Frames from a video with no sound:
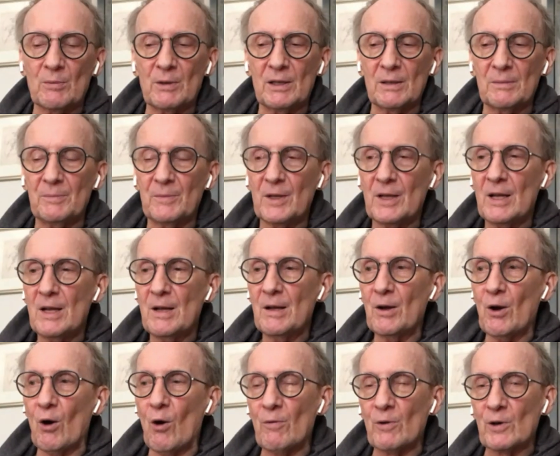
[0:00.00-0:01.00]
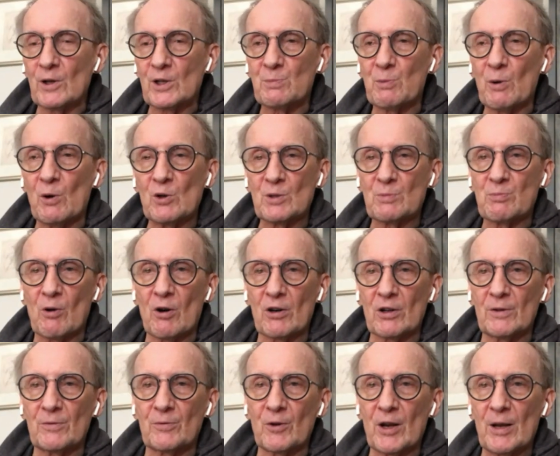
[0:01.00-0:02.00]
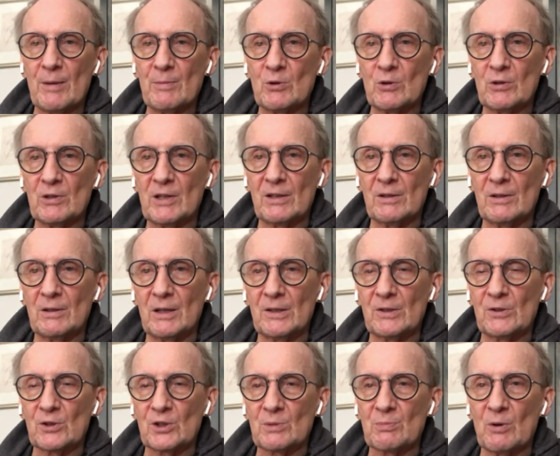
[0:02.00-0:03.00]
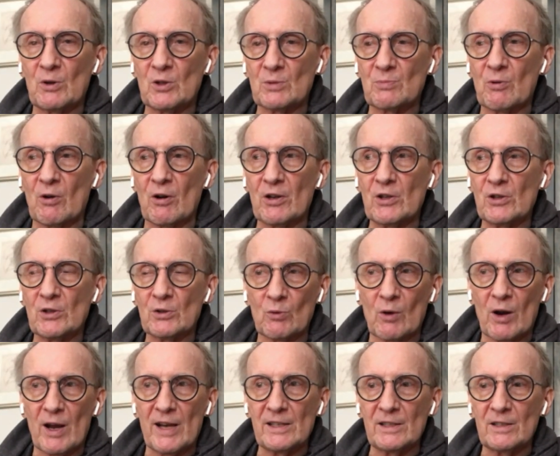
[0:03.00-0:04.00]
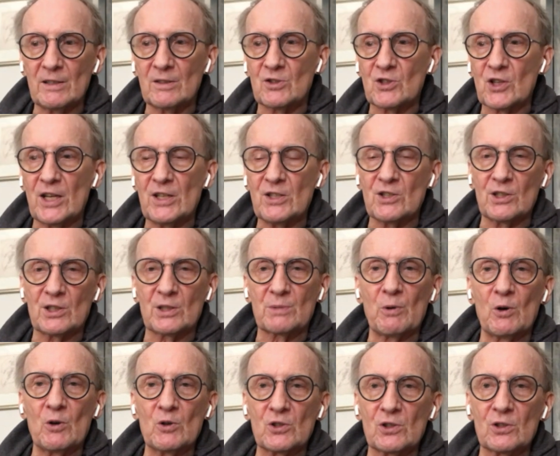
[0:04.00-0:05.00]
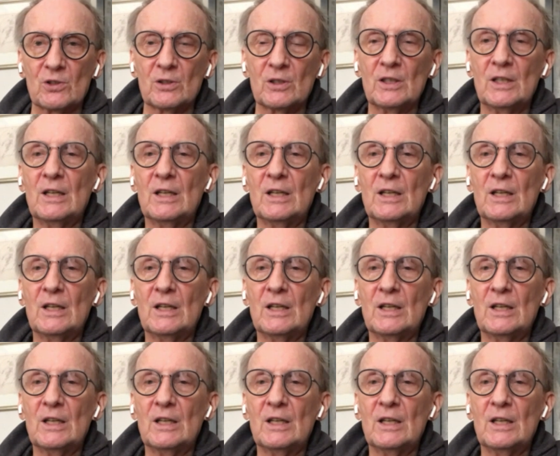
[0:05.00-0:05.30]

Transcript: a overexposed part of the frame to an underexposed part, you can ride it, change the exposure